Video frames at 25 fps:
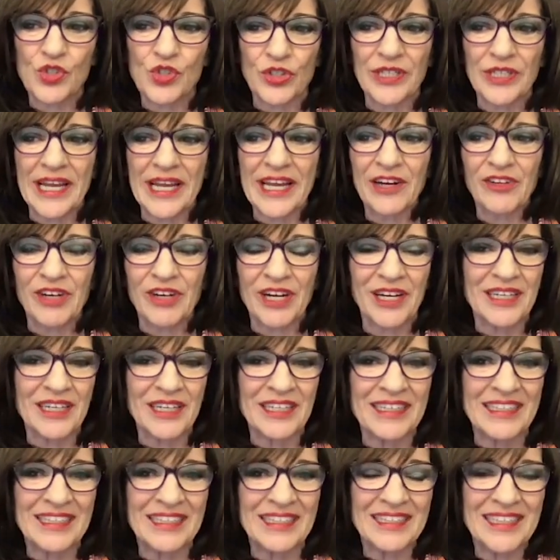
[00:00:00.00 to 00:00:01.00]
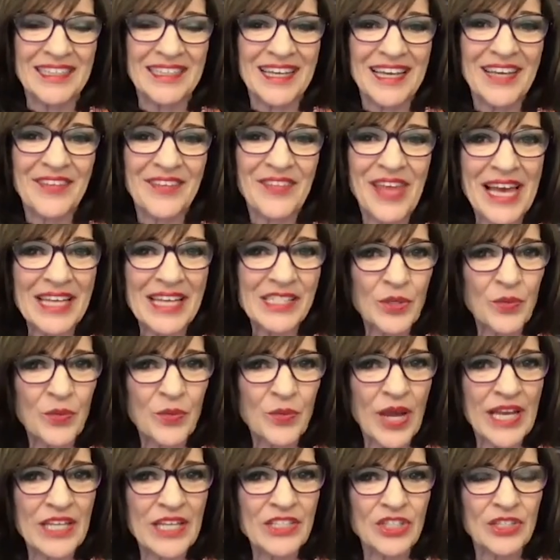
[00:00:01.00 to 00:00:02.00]
Journera. And that's a
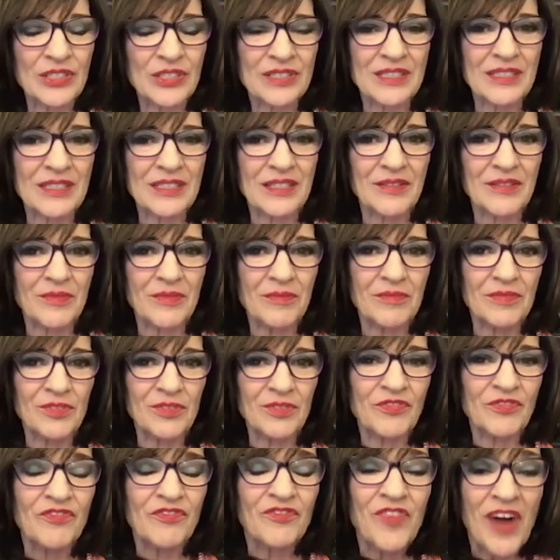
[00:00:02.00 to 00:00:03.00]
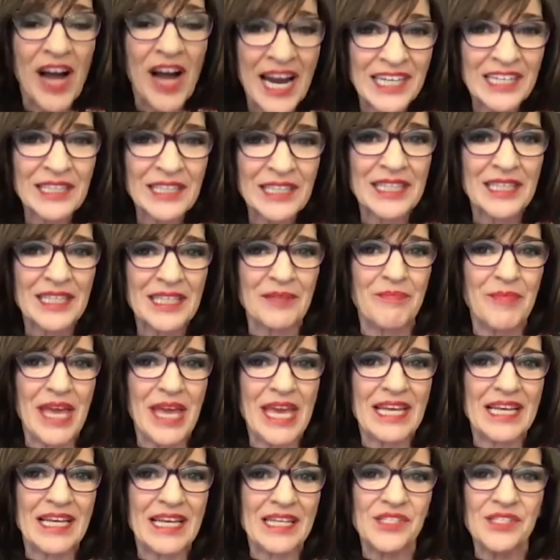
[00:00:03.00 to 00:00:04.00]
way to finally
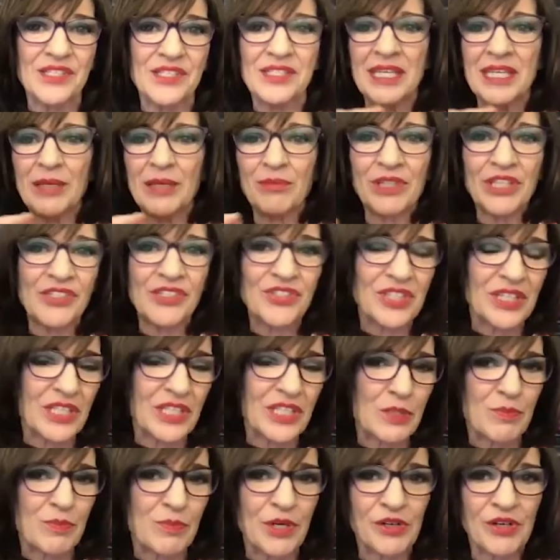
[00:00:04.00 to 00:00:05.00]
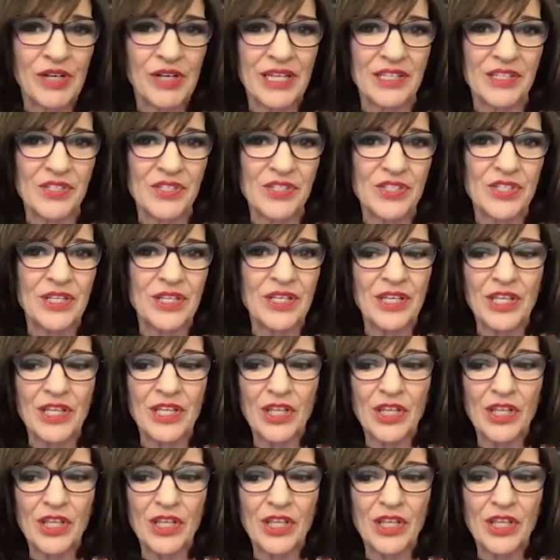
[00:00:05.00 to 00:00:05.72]
make a seamless experience